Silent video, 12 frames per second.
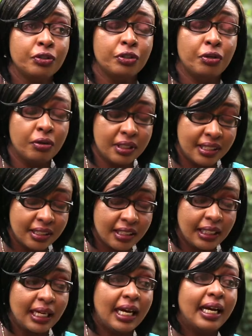shocked,
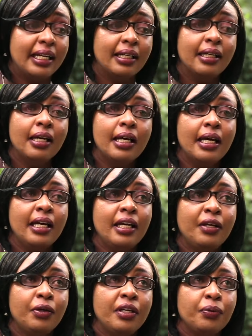Sheila, and
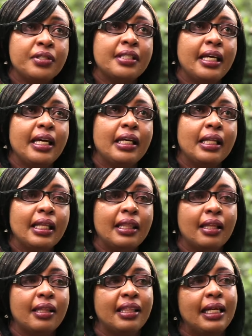he was saying
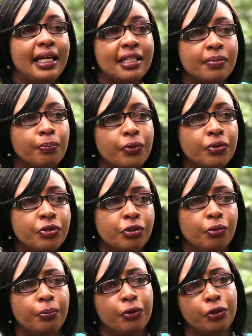the less books
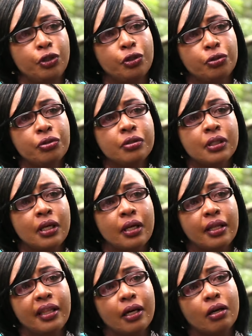you produce,
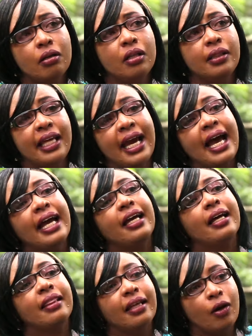the
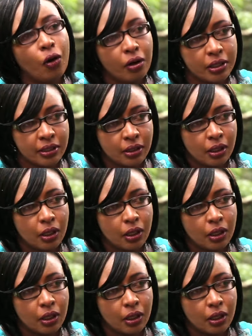higher the cost.